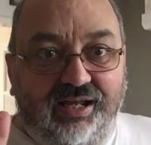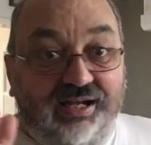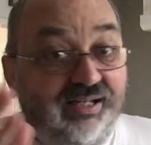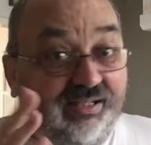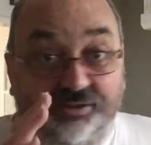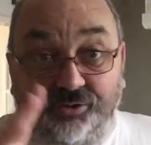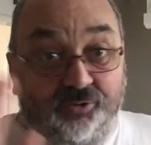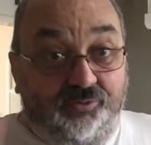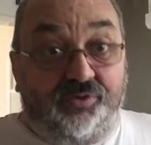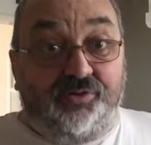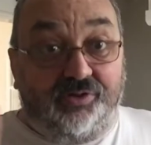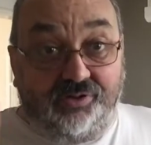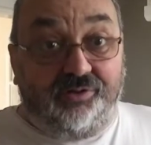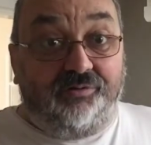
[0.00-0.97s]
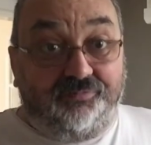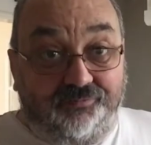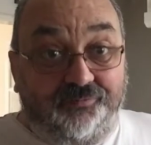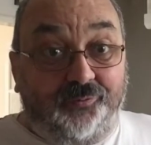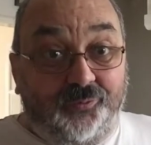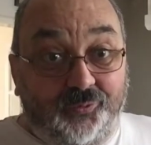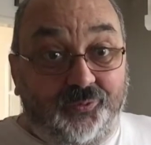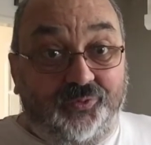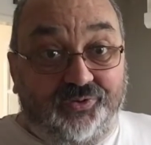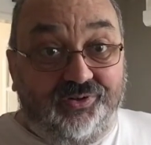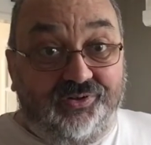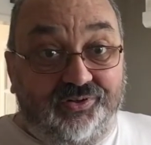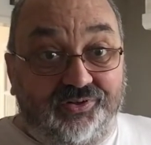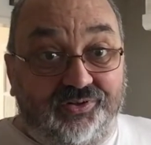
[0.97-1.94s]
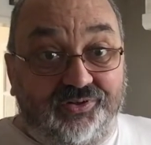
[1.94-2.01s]
and he couldn't afford
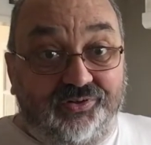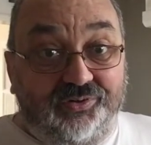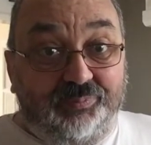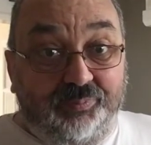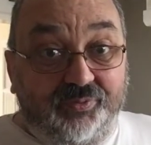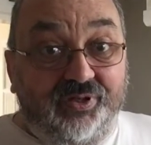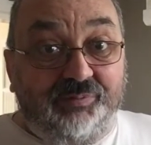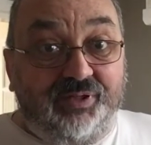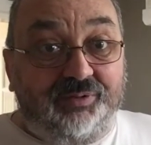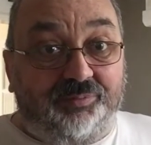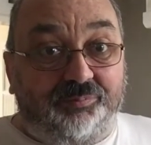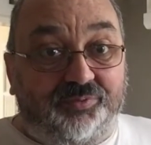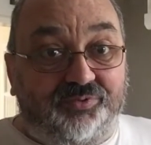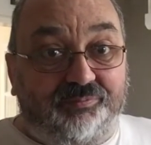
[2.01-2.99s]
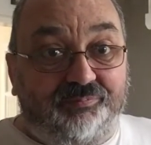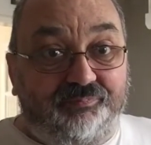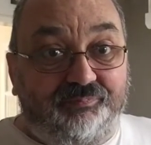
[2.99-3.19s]
the premiums.